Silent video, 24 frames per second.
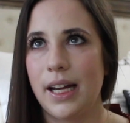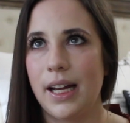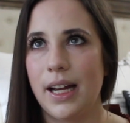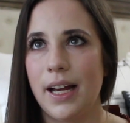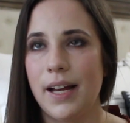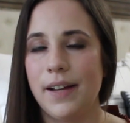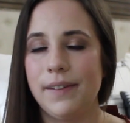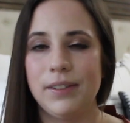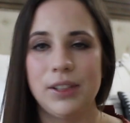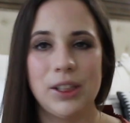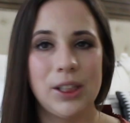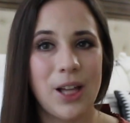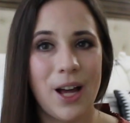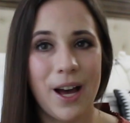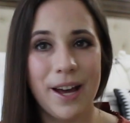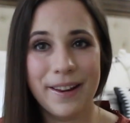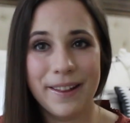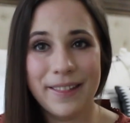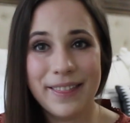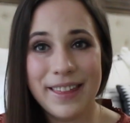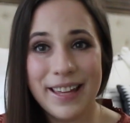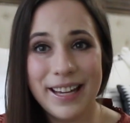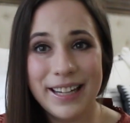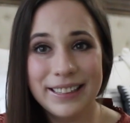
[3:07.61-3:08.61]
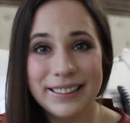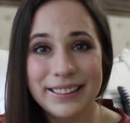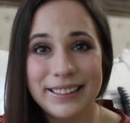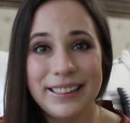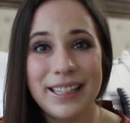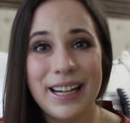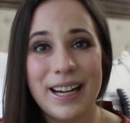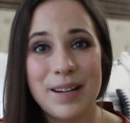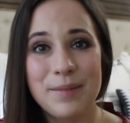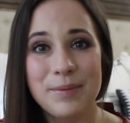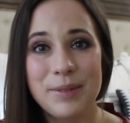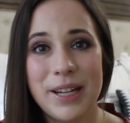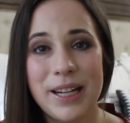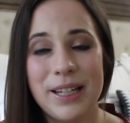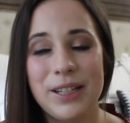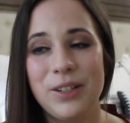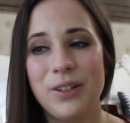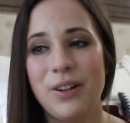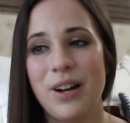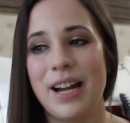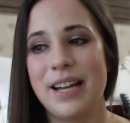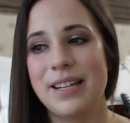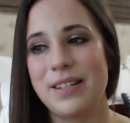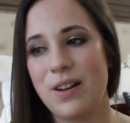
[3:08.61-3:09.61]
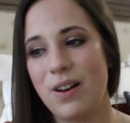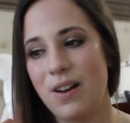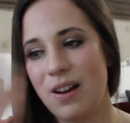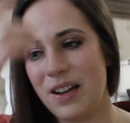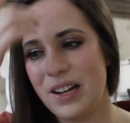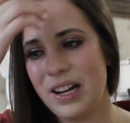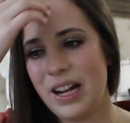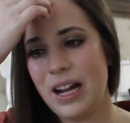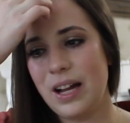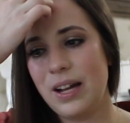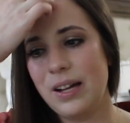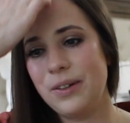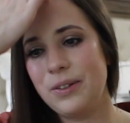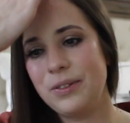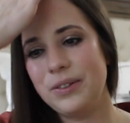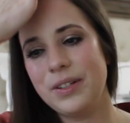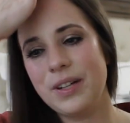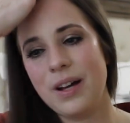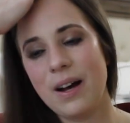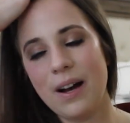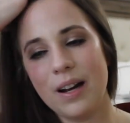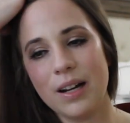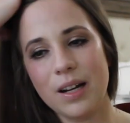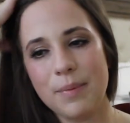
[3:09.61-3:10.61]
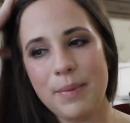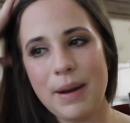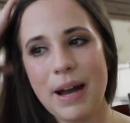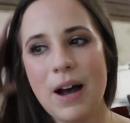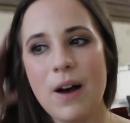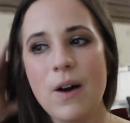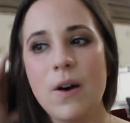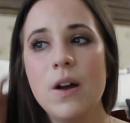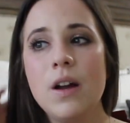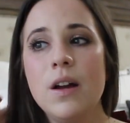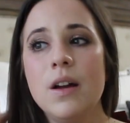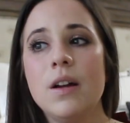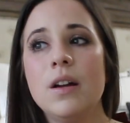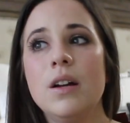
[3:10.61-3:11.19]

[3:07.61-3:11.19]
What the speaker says: I have a lot of things to update you guys on. I'll talk about